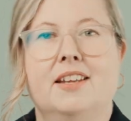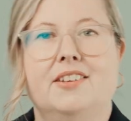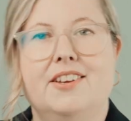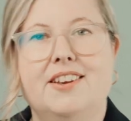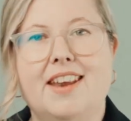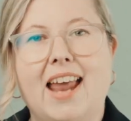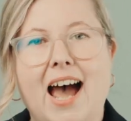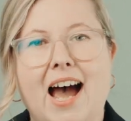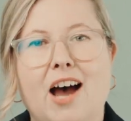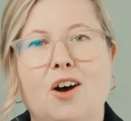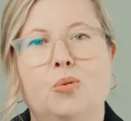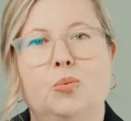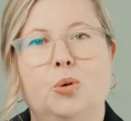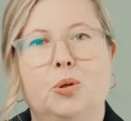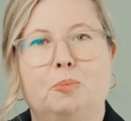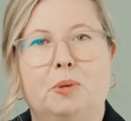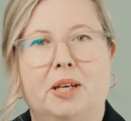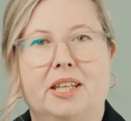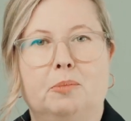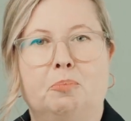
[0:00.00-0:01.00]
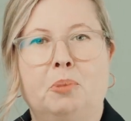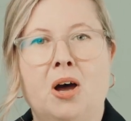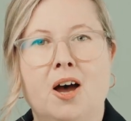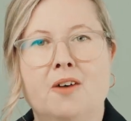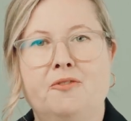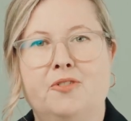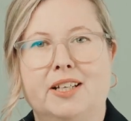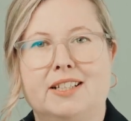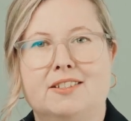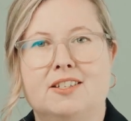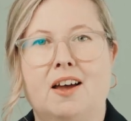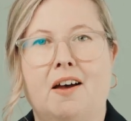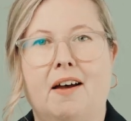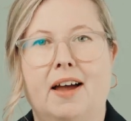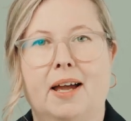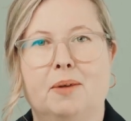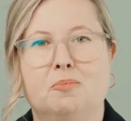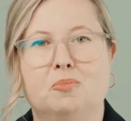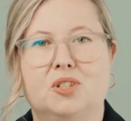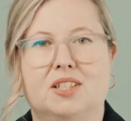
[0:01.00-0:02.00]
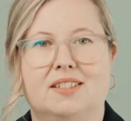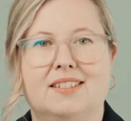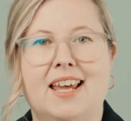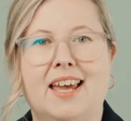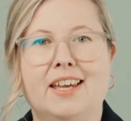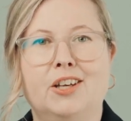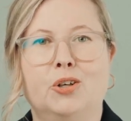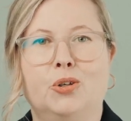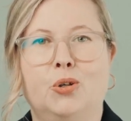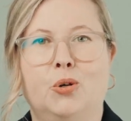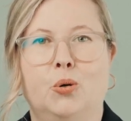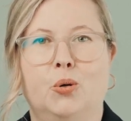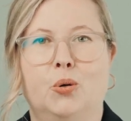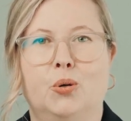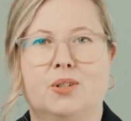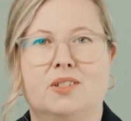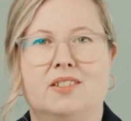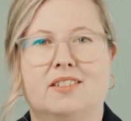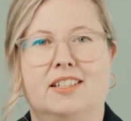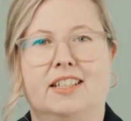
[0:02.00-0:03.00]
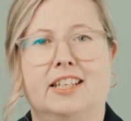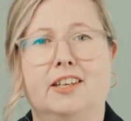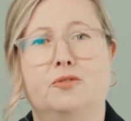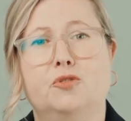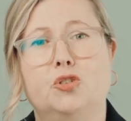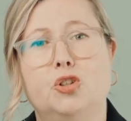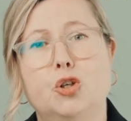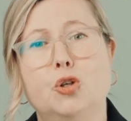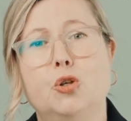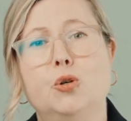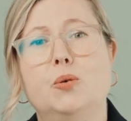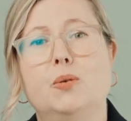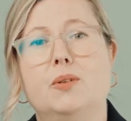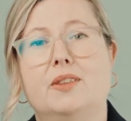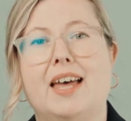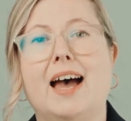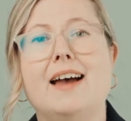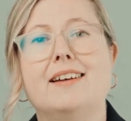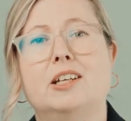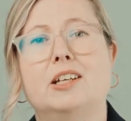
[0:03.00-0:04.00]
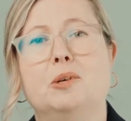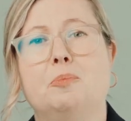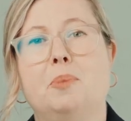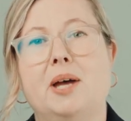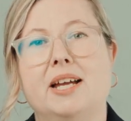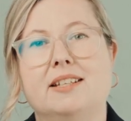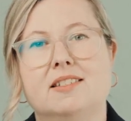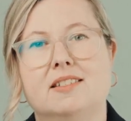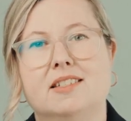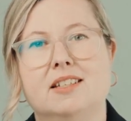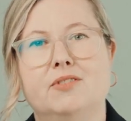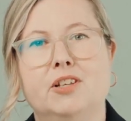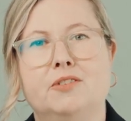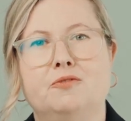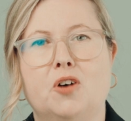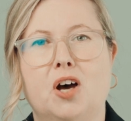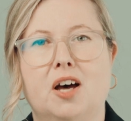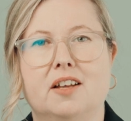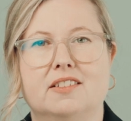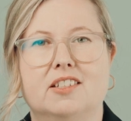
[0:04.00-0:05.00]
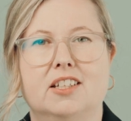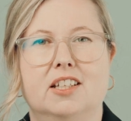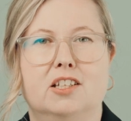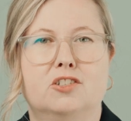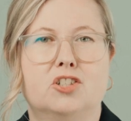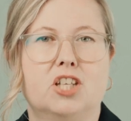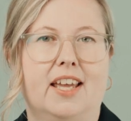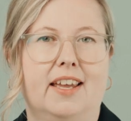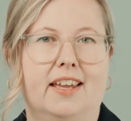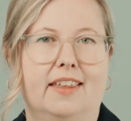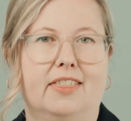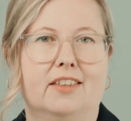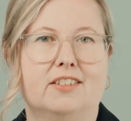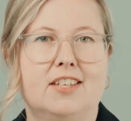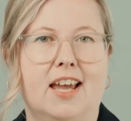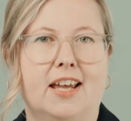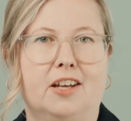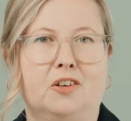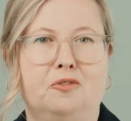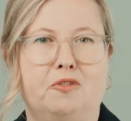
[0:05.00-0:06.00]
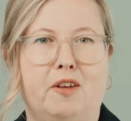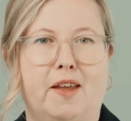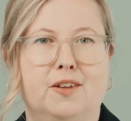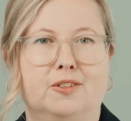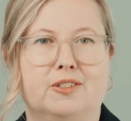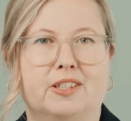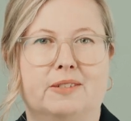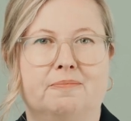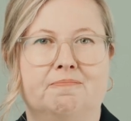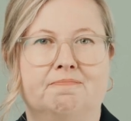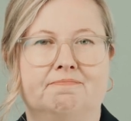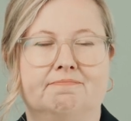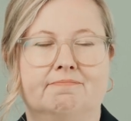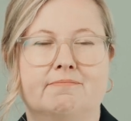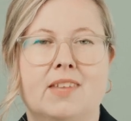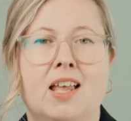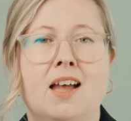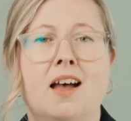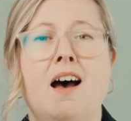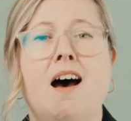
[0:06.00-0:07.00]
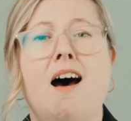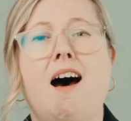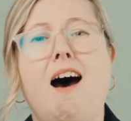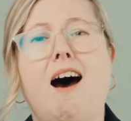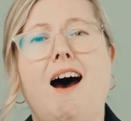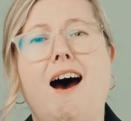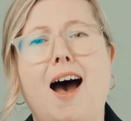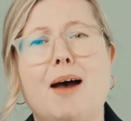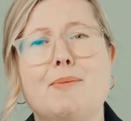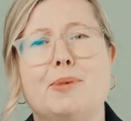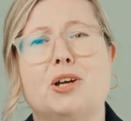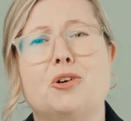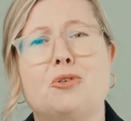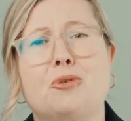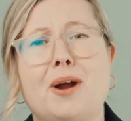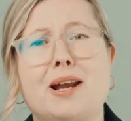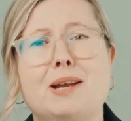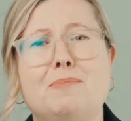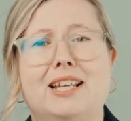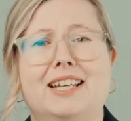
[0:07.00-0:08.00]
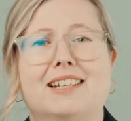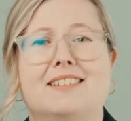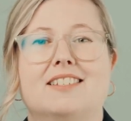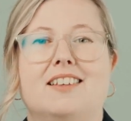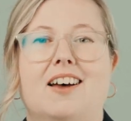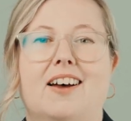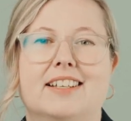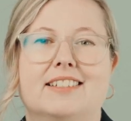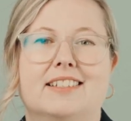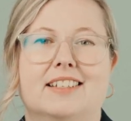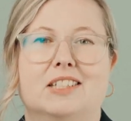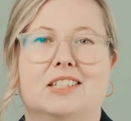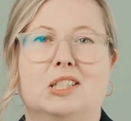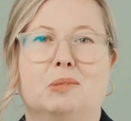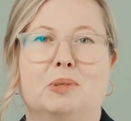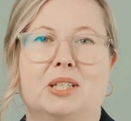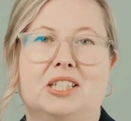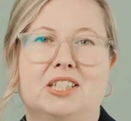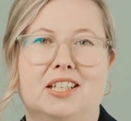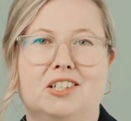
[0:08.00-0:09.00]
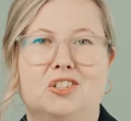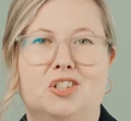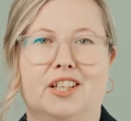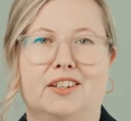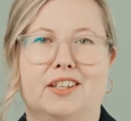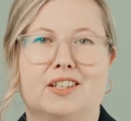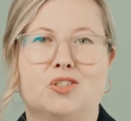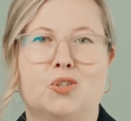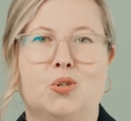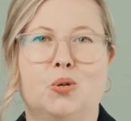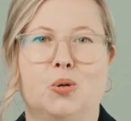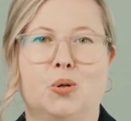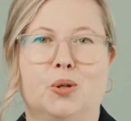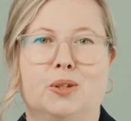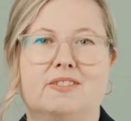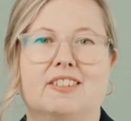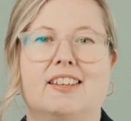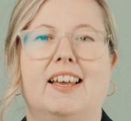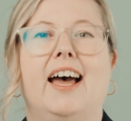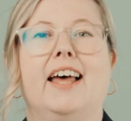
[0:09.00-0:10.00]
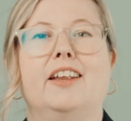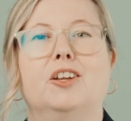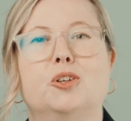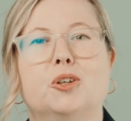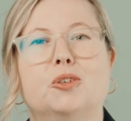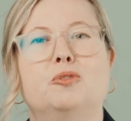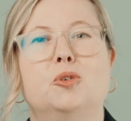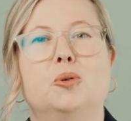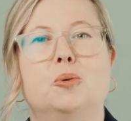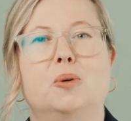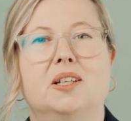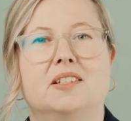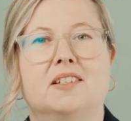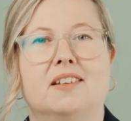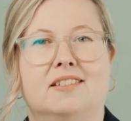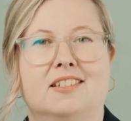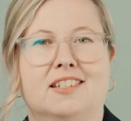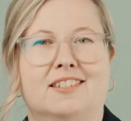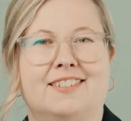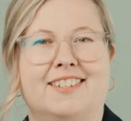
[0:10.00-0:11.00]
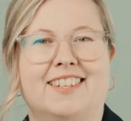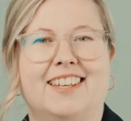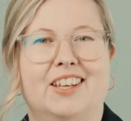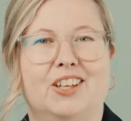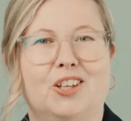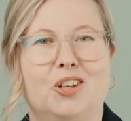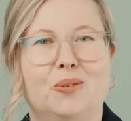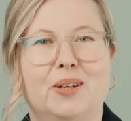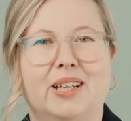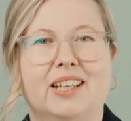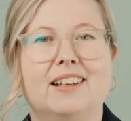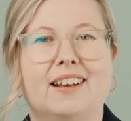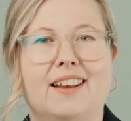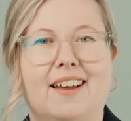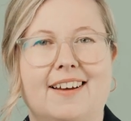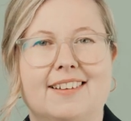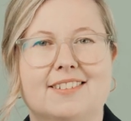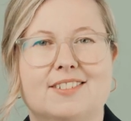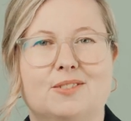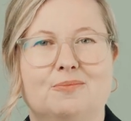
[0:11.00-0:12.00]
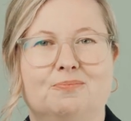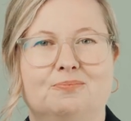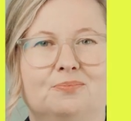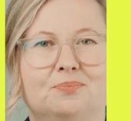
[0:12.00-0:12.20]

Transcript: Now would be the perfect time to take a course to give you that competitive advantage in the tech field. I'm incredibly excited to be teaching this course and look forward to seeing you in class.